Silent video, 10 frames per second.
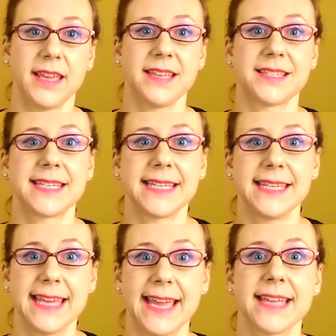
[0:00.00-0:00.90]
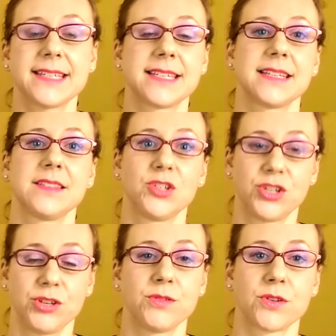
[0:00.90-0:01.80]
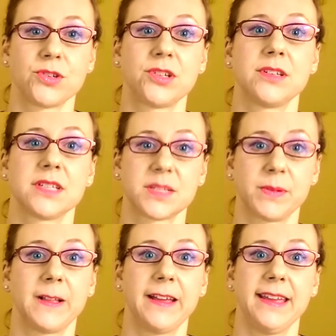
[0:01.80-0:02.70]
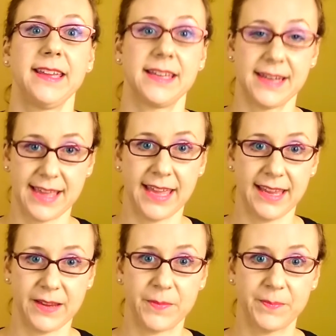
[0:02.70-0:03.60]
is to get the tuner to display an A.